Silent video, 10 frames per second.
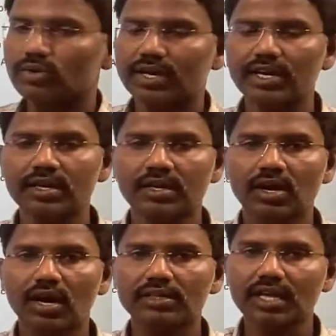Okay,
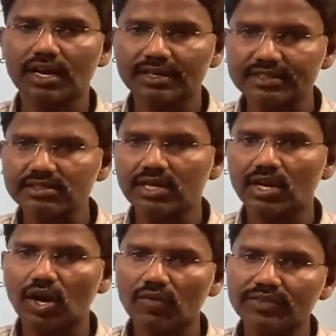authorities
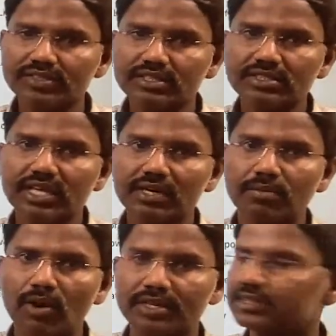and officers and
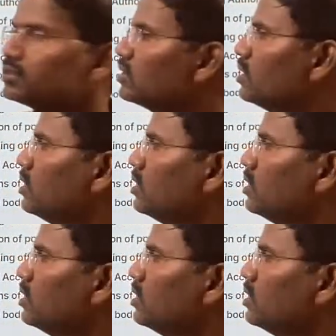bodies.